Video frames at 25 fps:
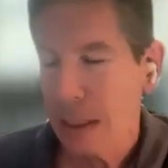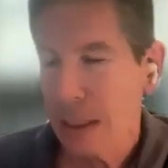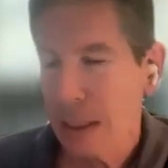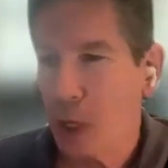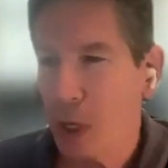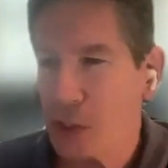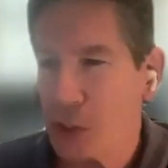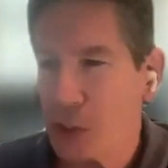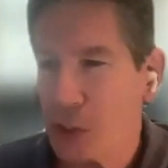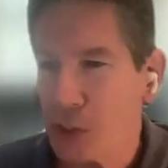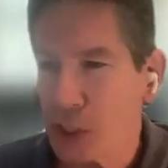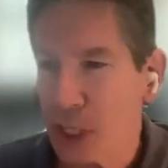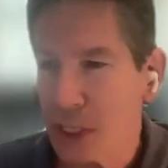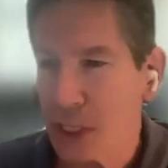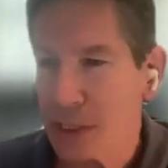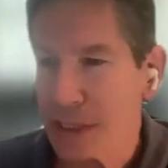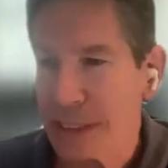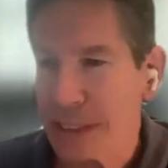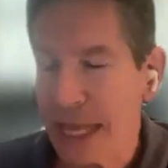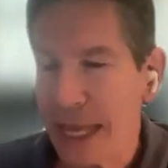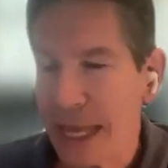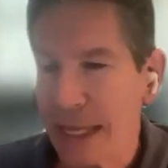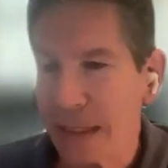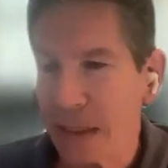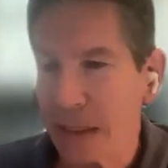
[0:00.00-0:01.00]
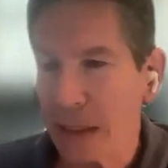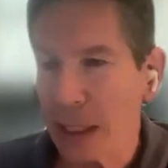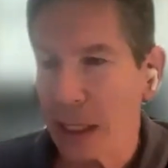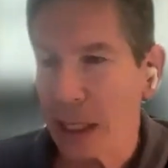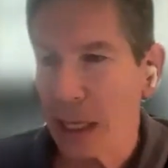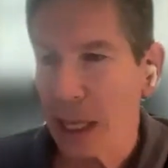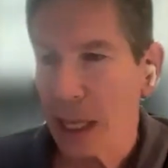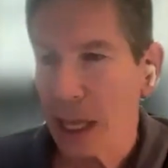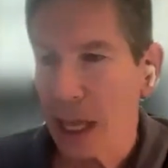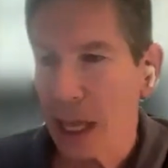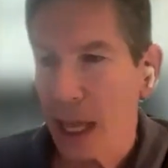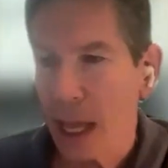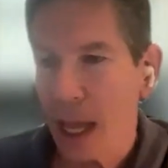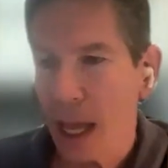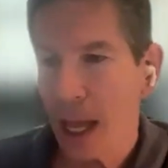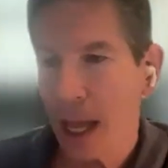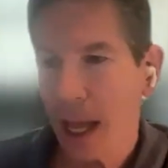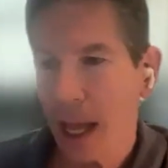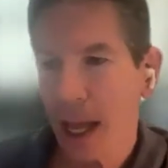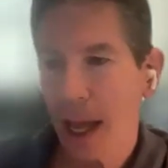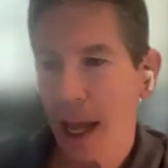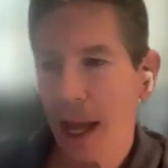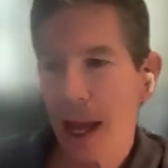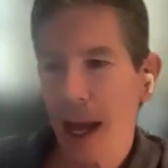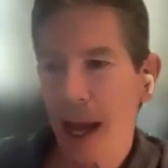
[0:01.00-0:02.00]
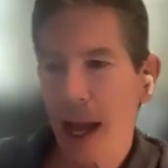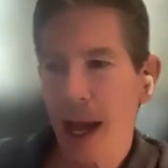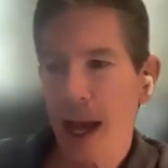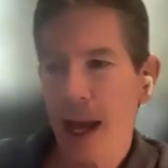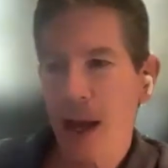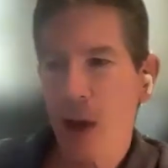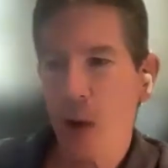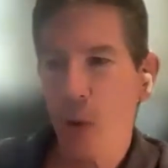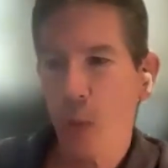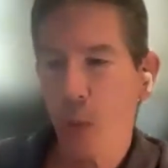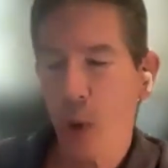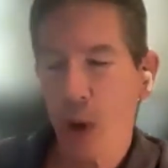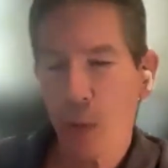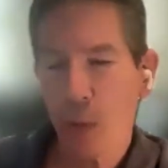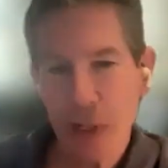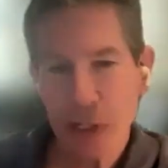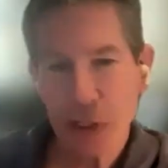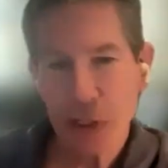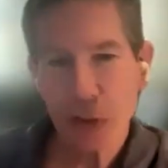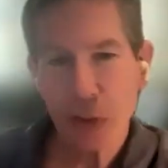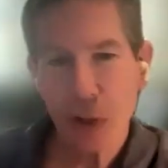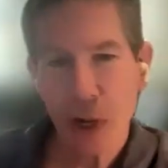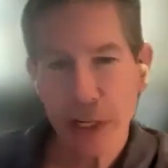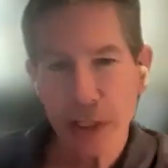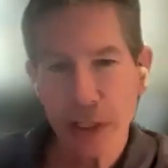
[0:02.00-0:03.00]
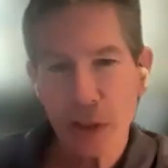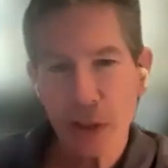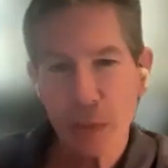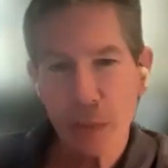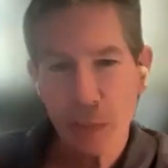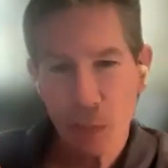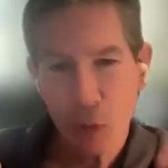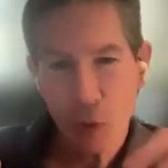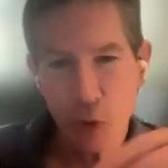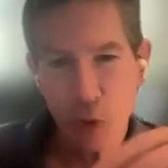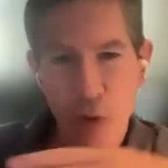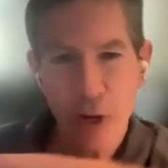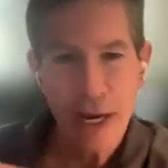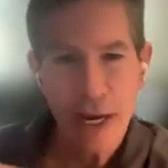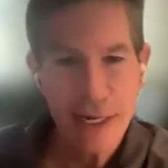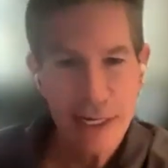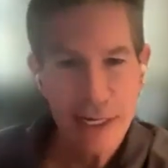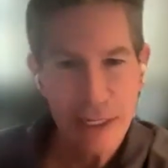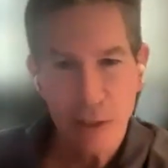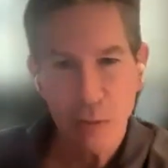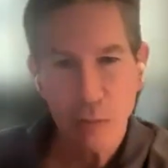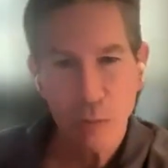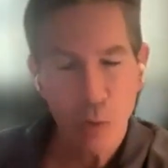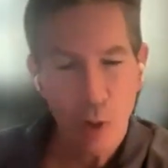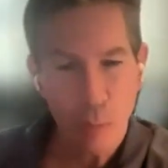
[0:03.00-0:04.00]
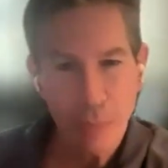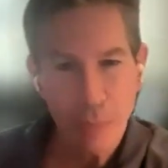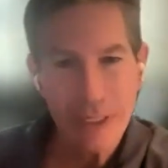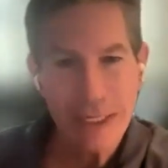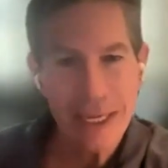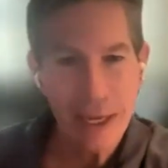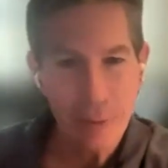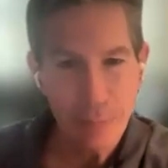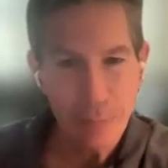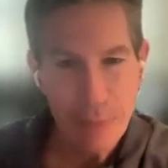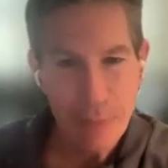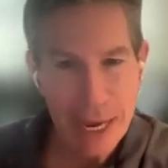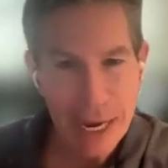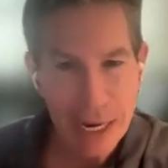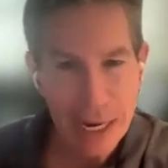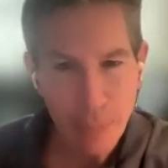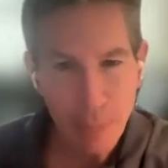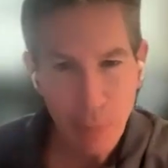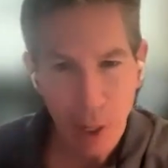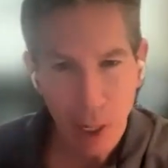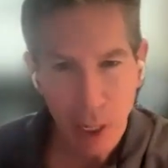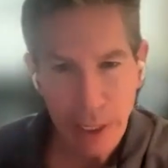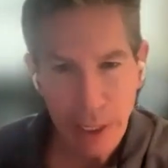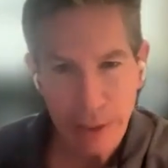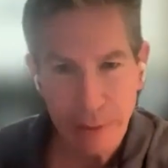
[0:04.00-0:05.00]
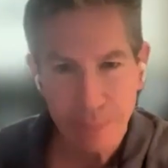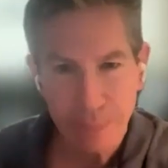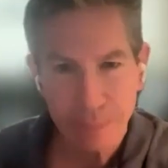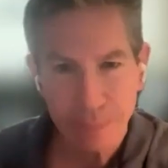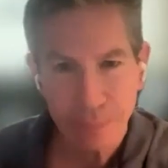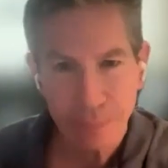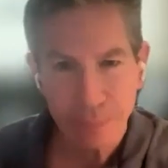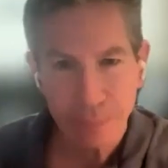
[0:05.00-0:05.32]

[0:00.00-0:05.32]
was just that when we started creating what became Magpie,